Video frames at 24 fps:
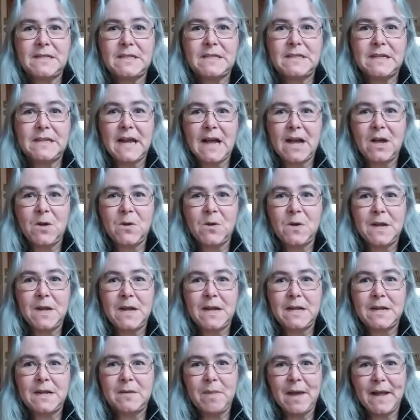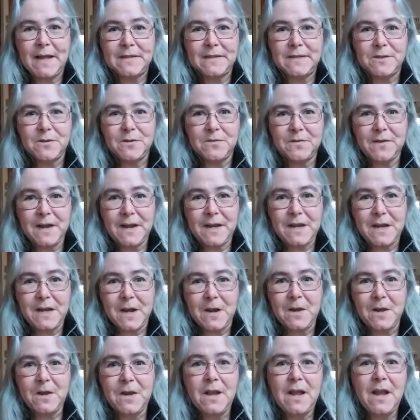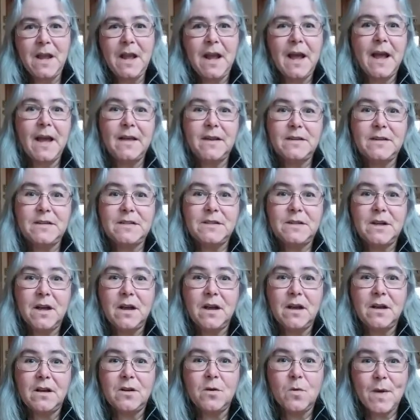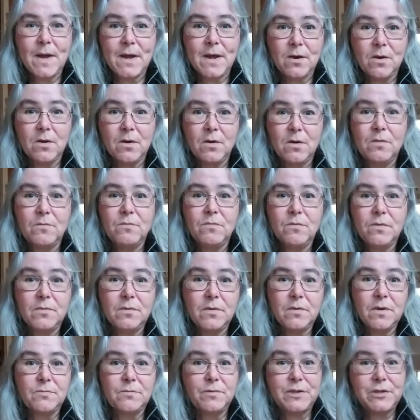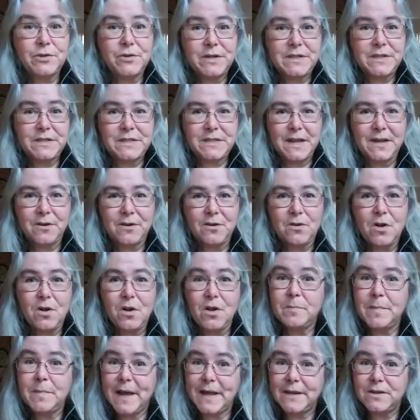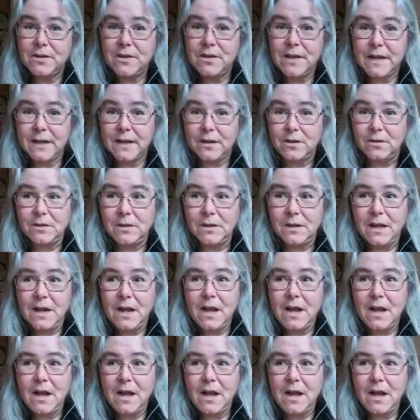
down in Pennsylvania at Quaker Retreat Center called Pendle Hill,